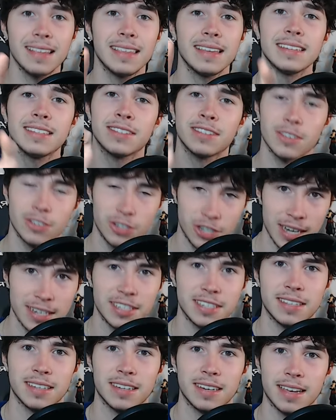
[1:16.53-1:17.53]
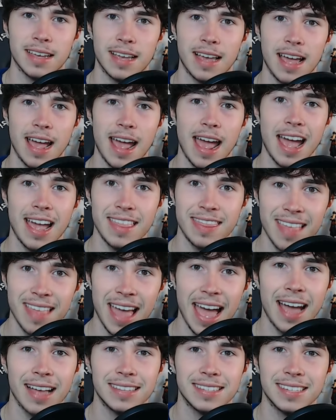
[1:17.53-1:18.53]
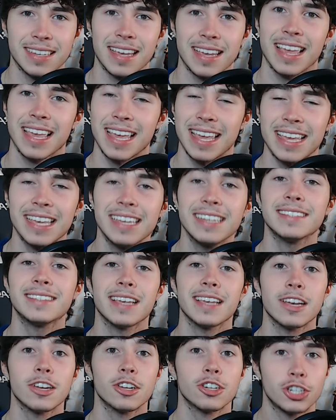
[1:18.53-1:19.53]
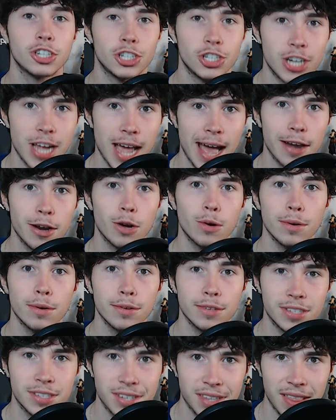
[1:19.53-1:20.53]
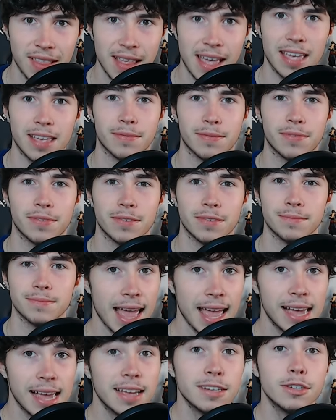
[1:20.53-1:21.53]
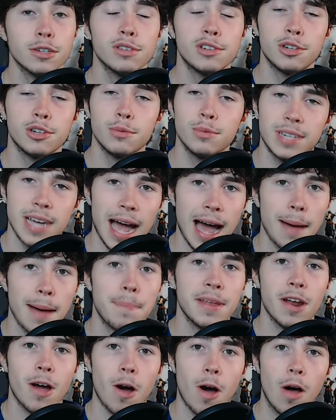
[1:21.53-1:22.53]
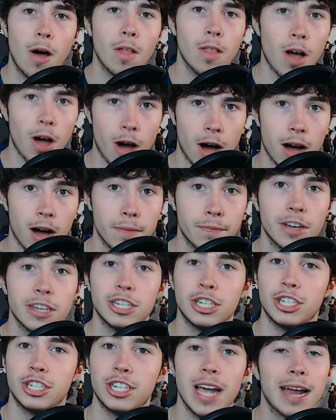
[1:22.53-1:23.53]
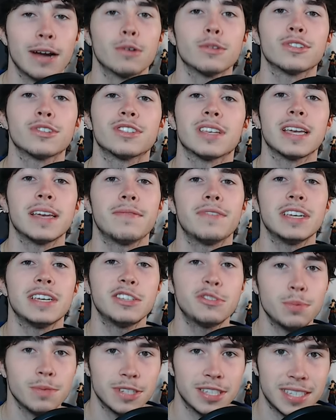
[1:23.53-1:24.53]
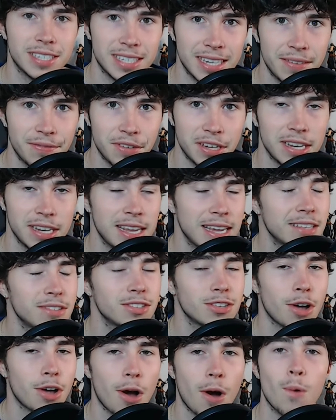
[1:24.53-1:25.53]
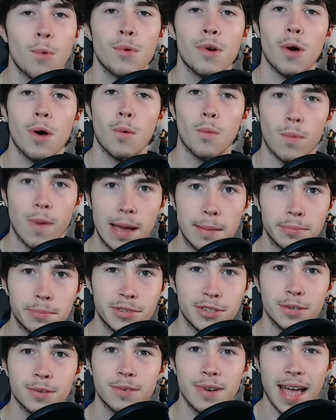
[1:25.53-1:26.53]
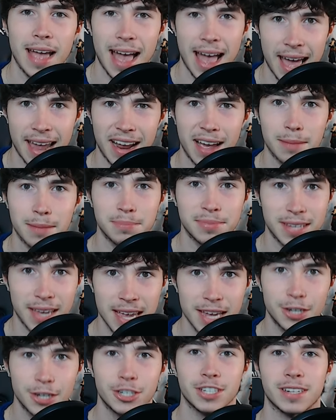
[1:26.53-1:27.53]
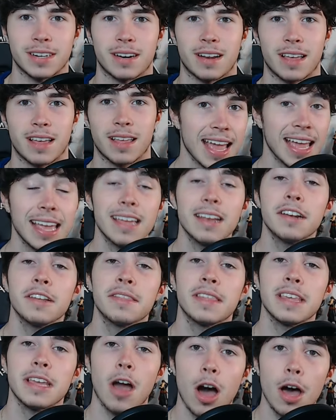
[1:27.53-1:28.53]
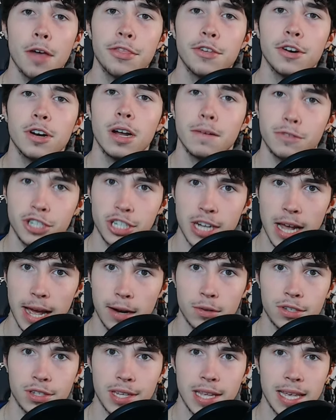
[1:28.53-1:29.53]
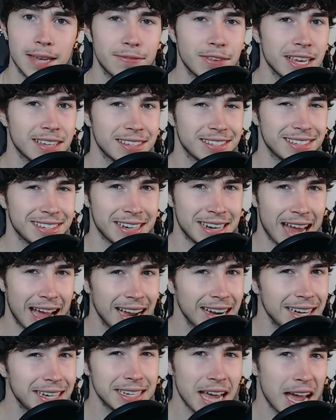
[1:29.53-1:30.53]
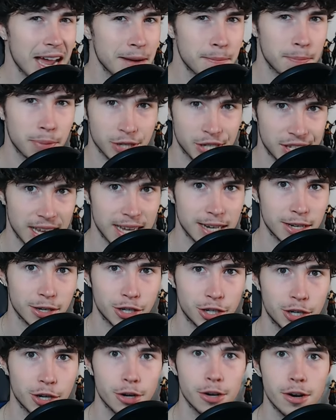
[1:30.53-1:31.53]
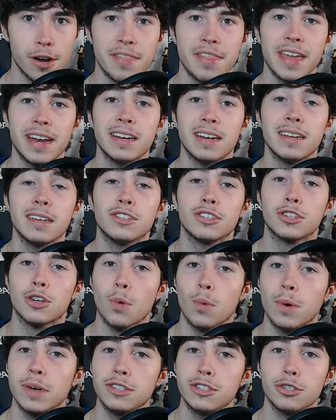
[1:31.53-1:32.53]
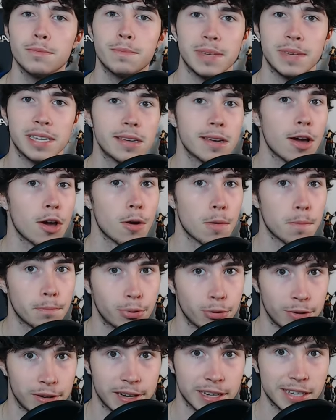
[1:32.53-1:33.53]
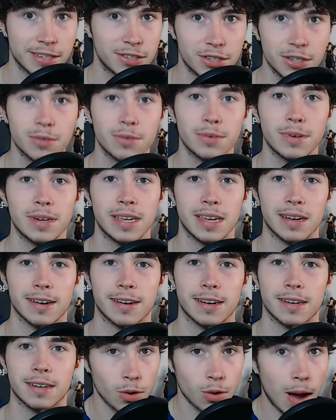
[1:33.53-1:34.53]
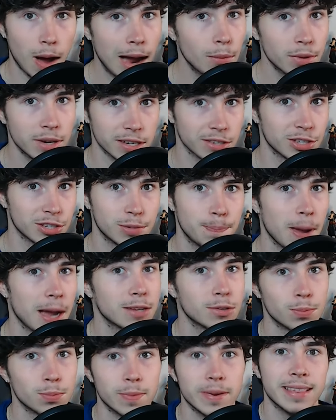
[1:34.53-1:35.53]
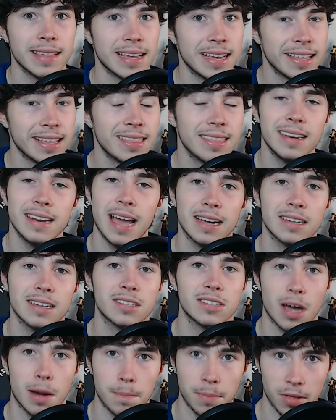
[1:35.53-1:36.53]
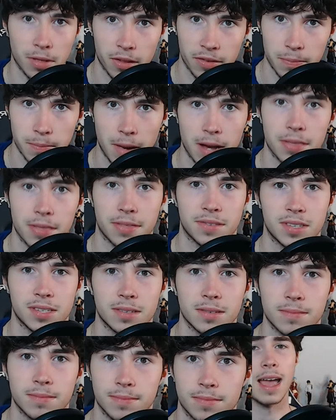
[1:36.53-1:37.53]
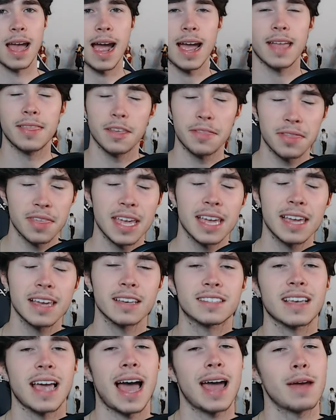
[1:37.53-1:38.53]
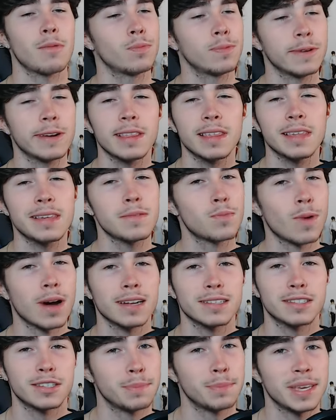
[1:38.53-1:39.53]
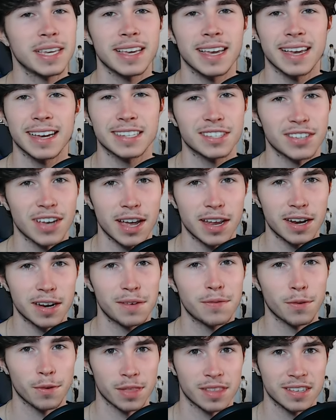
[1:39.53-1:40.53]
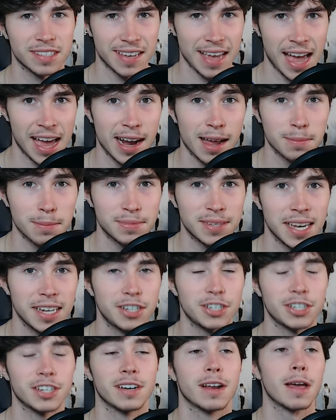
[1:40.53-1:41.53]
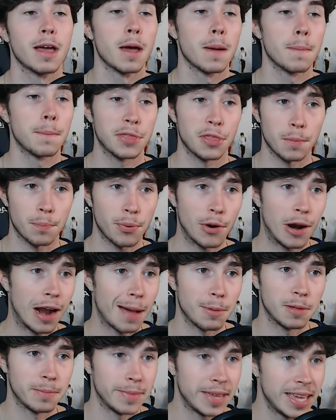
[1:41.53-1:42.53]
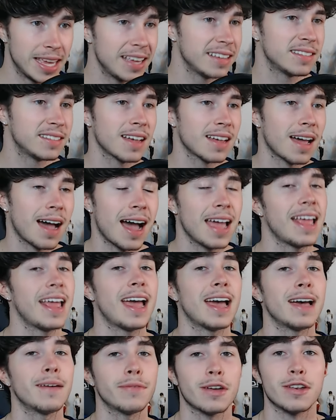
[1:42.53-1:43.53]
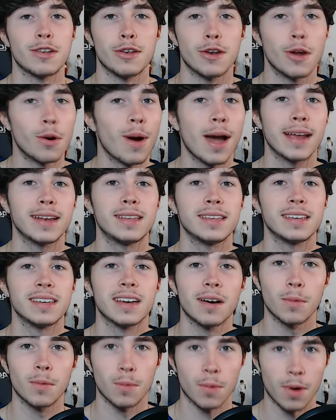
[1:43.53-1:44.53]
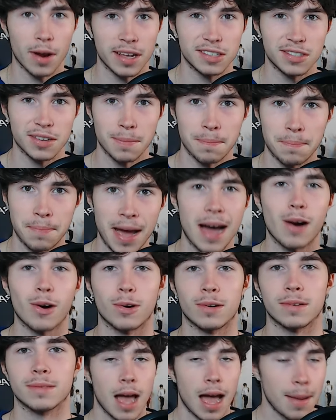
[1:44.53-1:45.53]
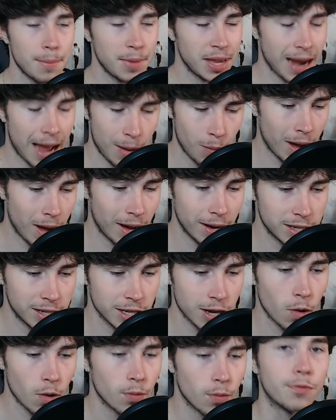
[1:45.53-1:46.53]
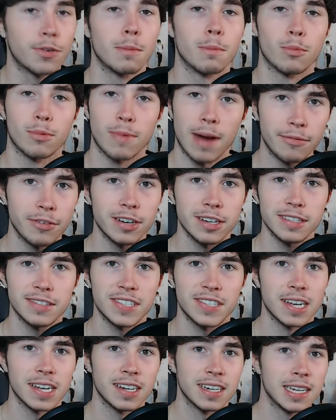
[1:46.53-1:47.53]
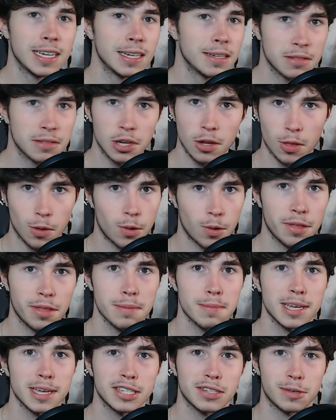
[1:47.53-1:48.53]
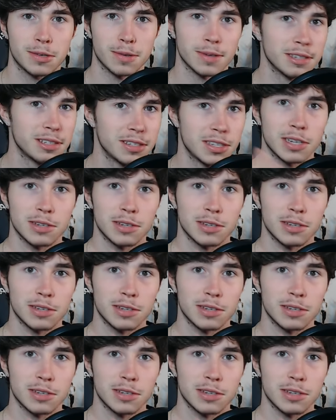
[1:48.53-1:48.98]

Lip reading: suggested, and that is Shadow Slave. And to top it all off, Shadow Slave is receiving its own webtoon adaptation. And the author of Shadow Slave is 99% sure that it is going to be pretty soon here. I would expect within the next couple of months. And the thing is, I really want to be excited for this adaptation. But the problem is, I have no idea what it's about. I mean, I wanted to go from Reverend Insanity to Lord of the Mysteries